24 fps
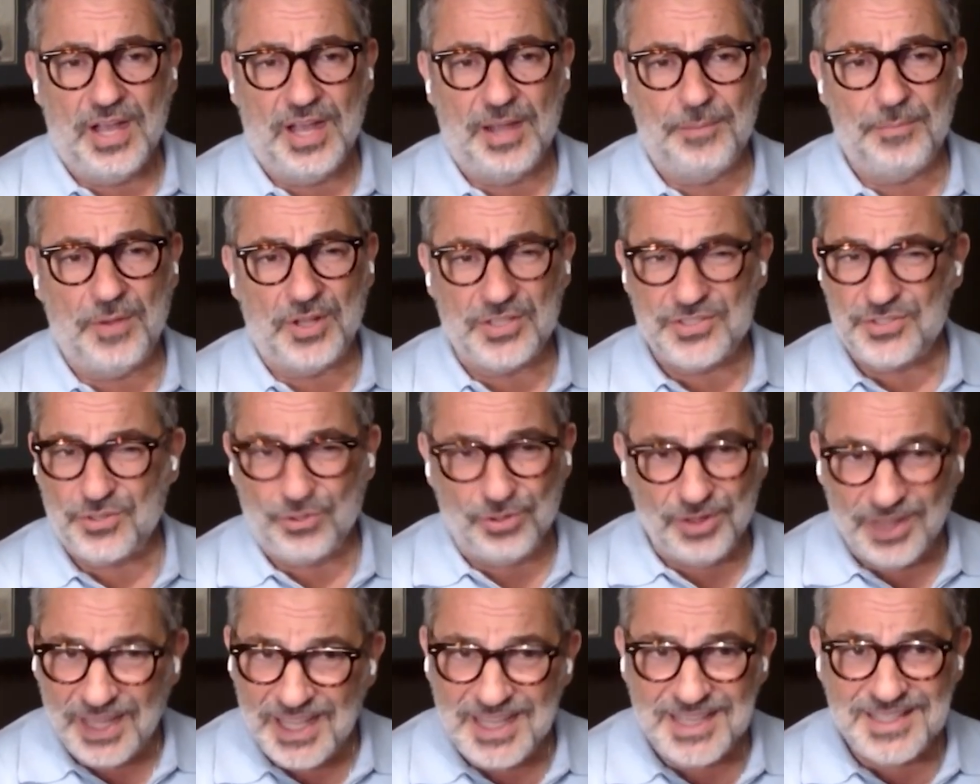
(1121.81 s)
I'm
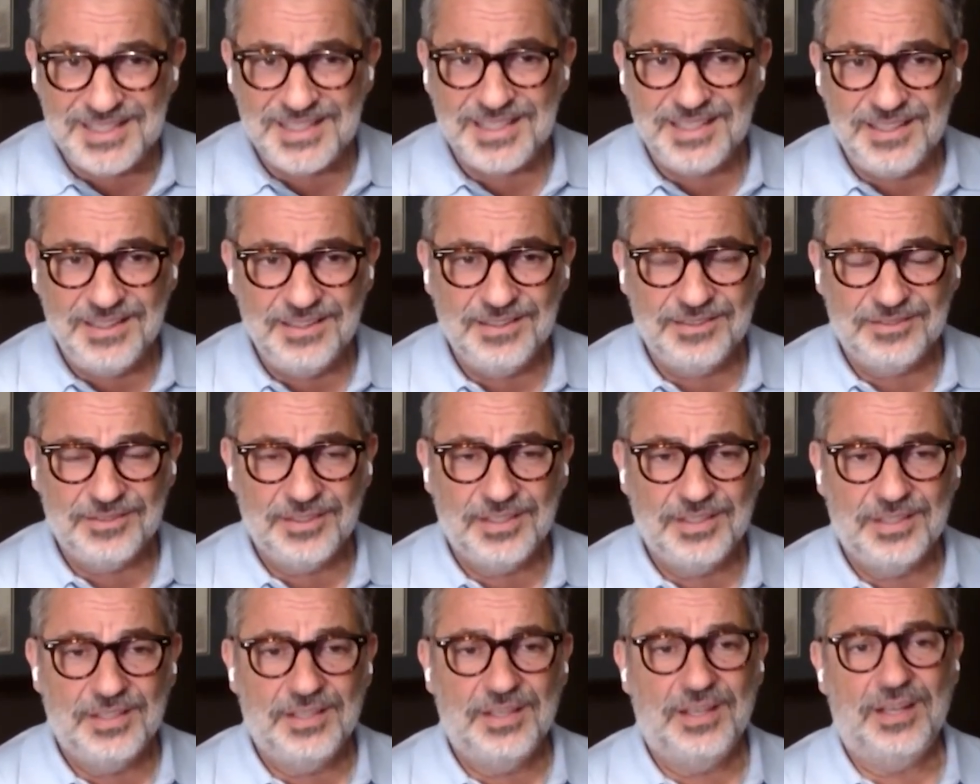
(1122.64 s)
also lazy,
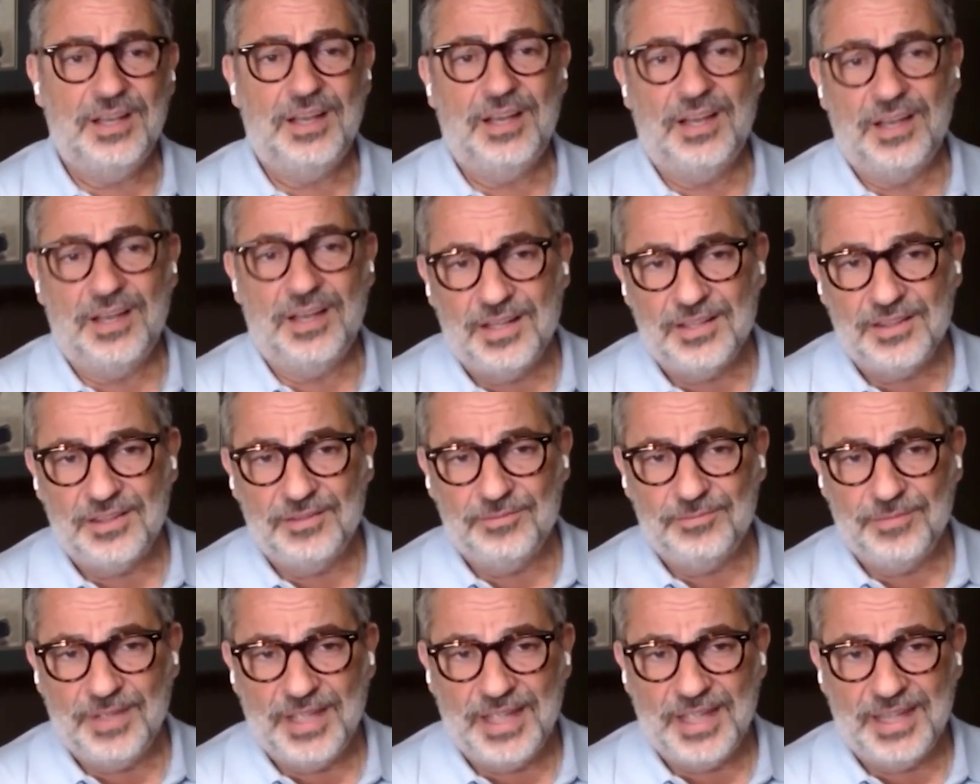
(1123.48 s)

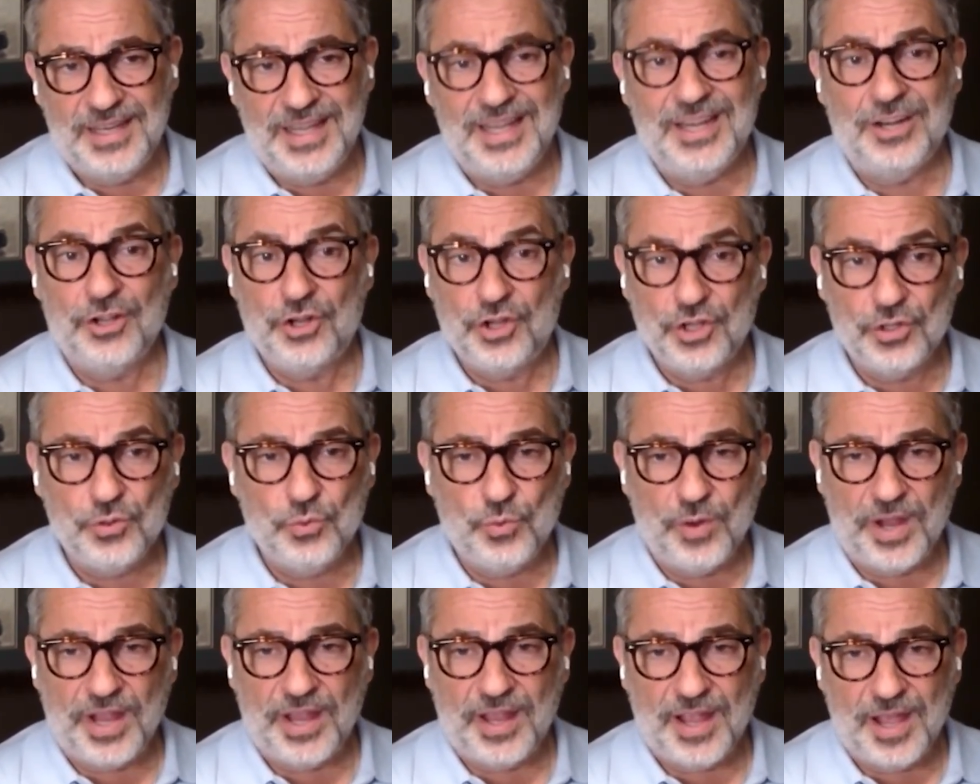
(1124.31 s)
and in a good
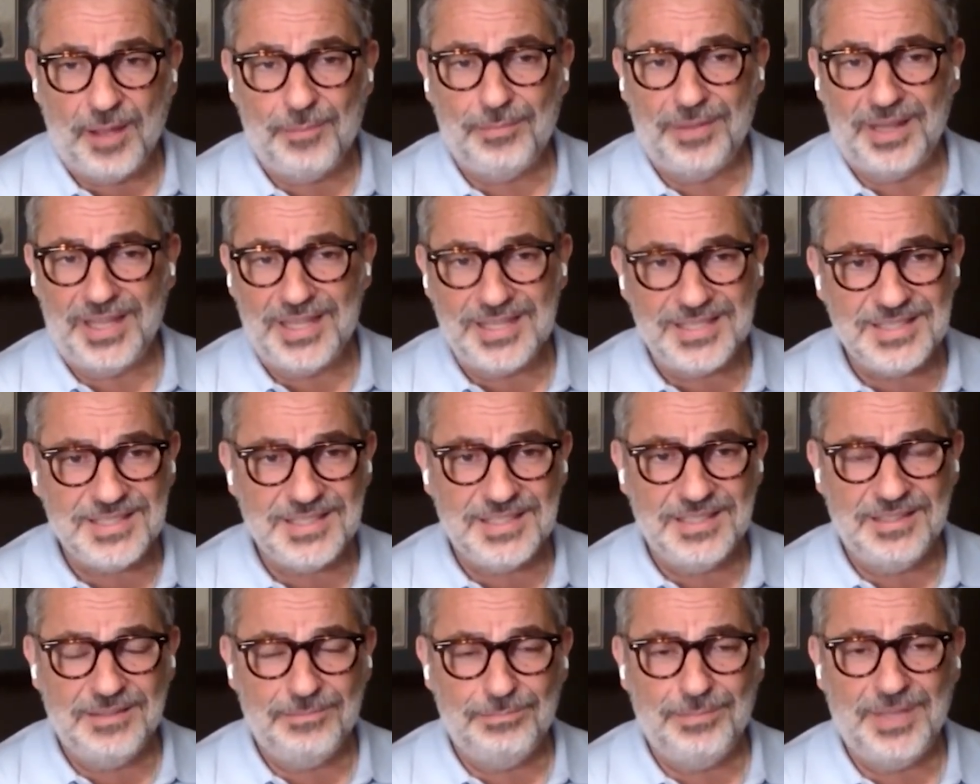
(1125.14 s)
way. I'm
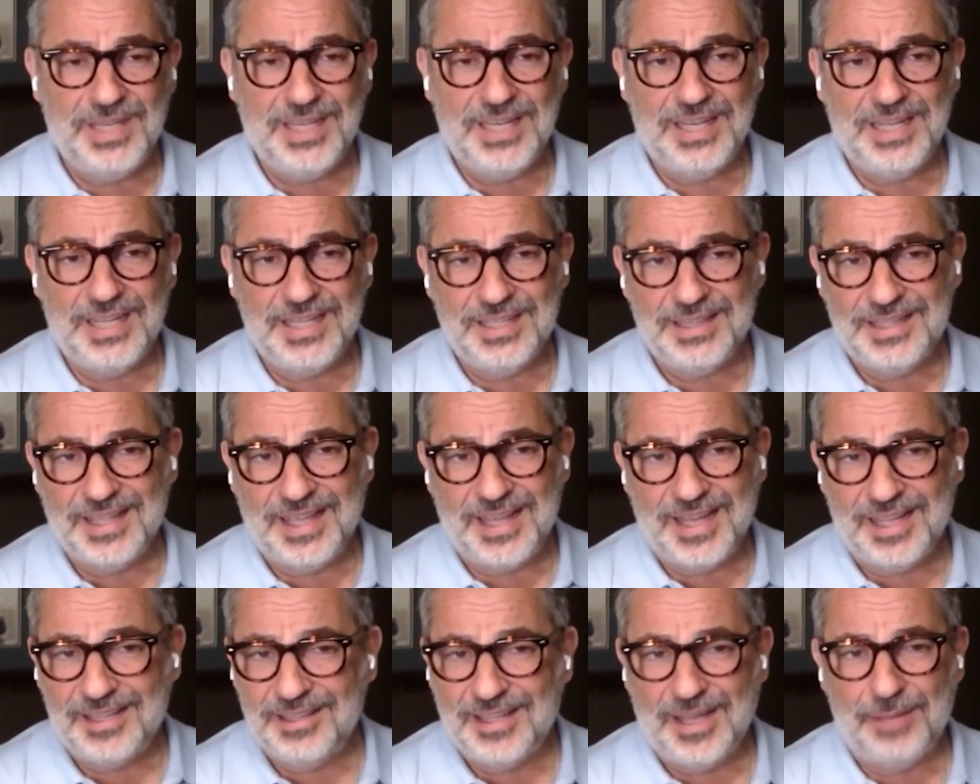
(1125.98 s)
lazy, meaning
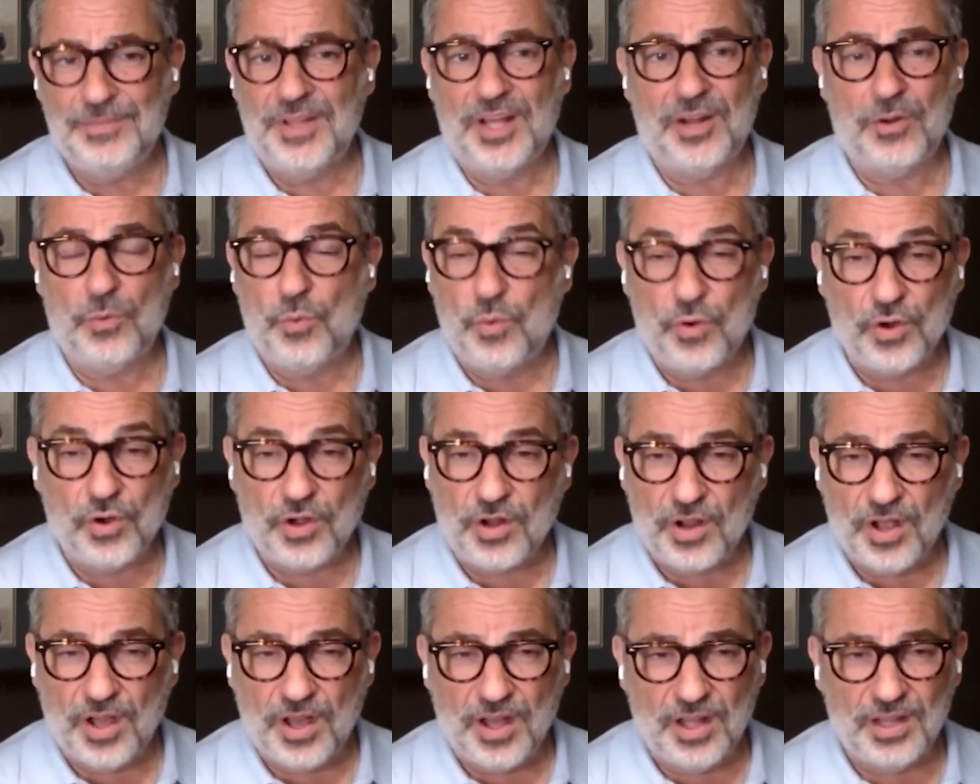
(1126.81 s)
that I'm not a
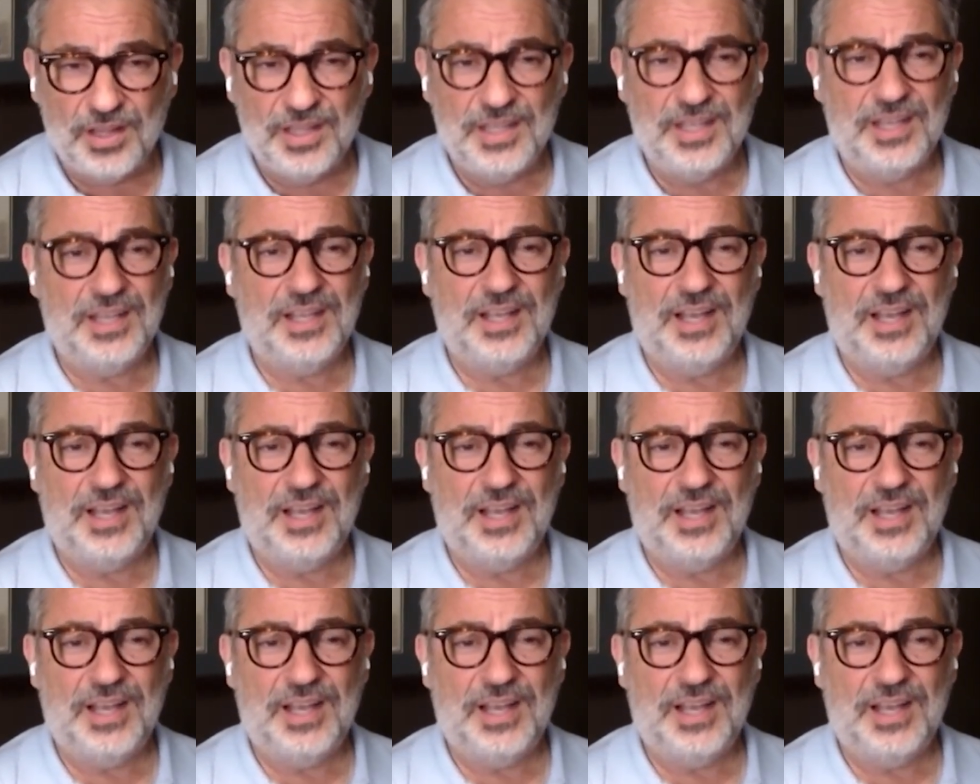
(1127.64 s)
workaholic.